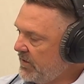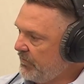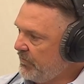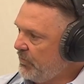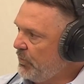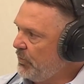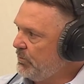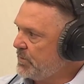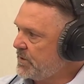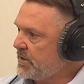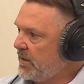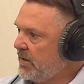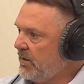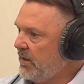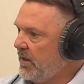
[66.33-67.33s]
It forms
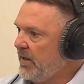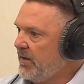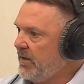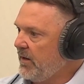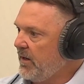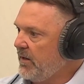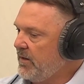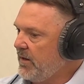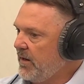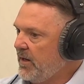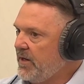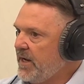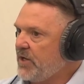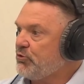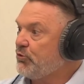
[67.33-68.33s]
a
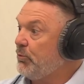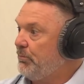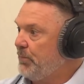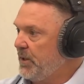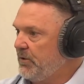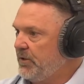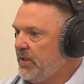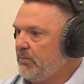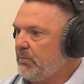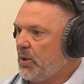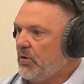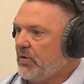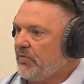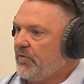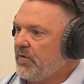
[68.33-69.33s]
natural building
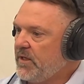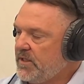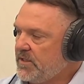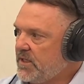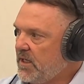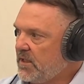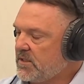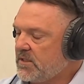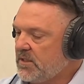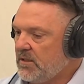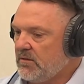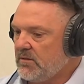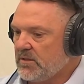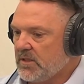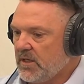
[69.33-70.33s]
block for these gut
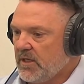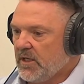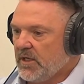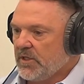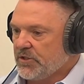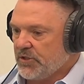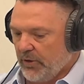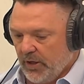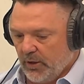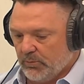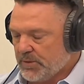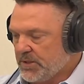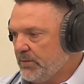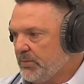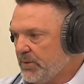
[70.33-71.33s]
cells, so it
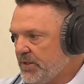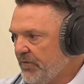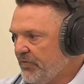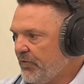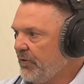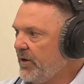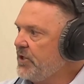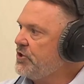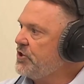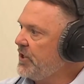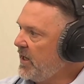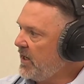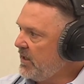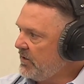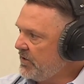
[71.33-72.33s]
helps them
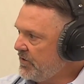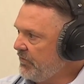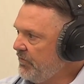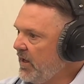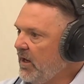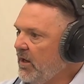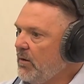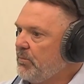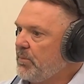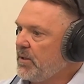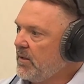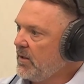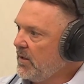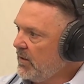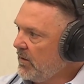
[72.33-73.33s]
differentiate, develop,
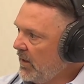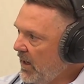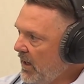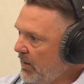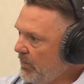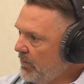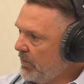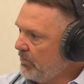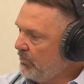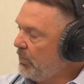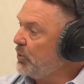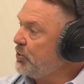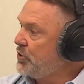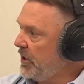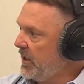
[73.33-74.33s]

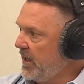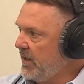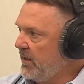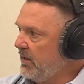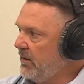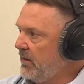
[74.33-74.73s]
modulate